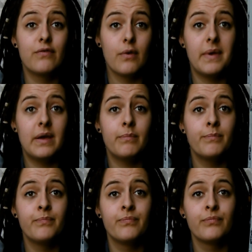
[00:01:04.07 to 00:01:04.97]
from
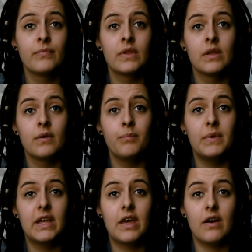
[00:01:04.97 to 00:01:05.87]
him
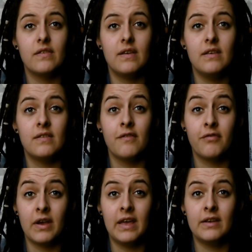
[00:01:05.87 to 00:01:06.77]
because he's
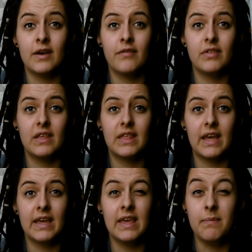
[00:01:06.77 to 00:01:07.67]
afraid of the
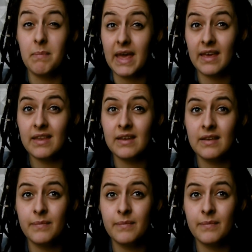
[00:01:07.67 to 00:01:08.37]
thing he made.